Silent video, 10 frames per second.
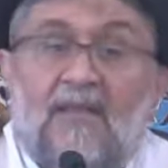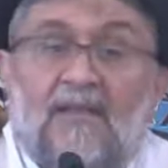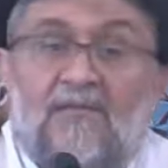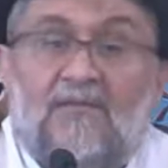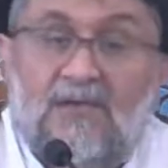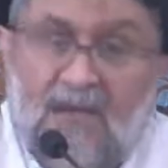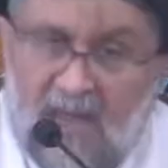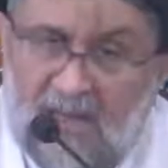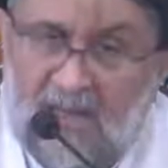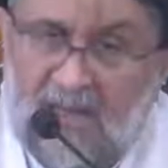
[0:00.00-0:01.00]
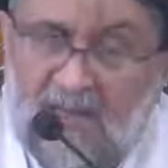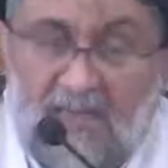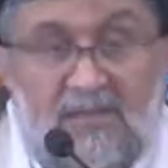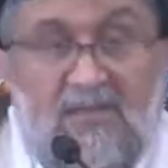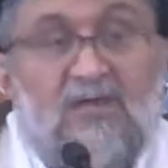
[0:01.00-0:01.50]
We are
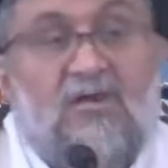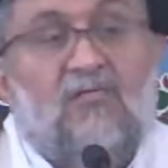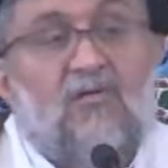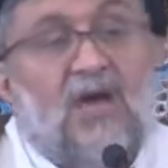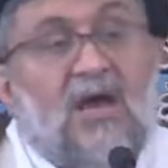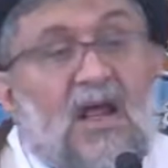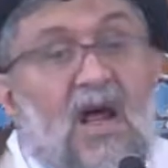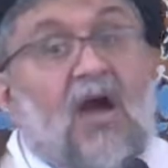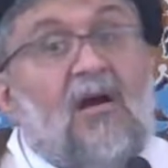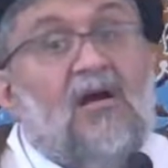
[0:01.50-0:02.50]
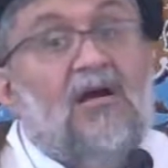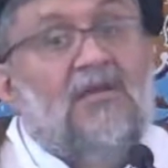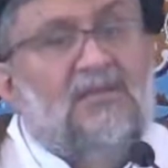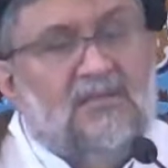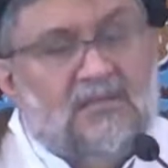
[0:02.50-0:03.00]
indeed fuqara
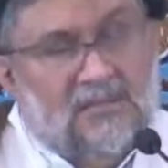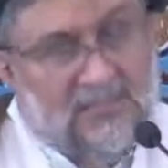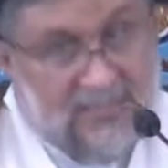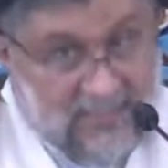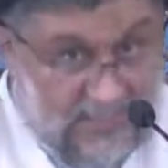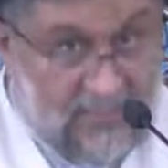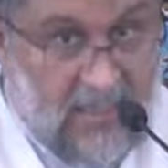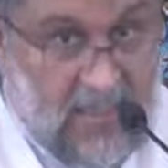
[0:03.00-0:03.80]
ilallah.